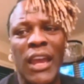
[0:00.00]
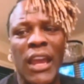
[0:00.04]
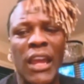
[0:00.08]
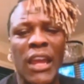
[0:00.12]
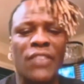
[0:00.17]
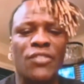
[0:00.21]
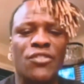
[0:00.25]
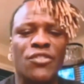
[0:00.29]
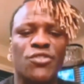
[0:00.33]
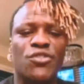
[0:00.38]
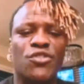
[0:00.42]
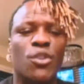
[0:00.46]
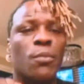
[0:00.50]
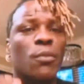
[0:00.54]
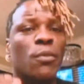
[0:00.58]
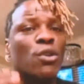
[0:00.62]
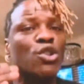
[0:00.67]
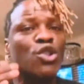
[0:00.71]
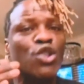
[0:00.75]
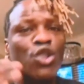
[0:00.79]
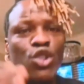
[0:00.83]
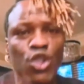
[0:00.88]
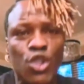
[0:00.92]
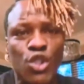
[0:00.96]
And it's just a
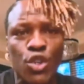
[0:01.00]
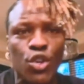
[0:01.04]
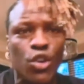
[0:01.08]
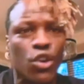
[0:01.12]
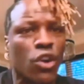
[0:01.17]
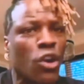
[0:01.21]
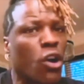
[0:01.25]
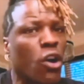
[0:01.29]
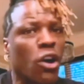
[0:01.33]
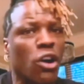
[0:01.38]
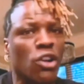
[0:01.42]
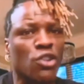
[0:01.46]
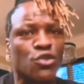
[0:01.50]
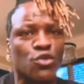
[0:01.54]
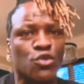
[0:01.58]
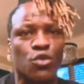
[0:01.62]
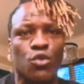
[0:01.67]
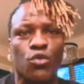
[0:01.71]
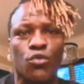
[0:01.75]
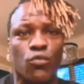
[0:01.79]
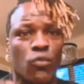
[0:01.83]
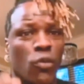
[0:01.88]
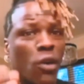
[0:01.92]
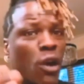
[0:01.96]
mature
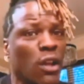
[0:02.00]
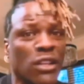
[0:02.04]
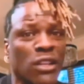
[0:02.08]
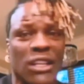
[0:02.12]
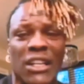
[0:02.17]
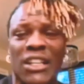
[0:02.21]
R-Truth one.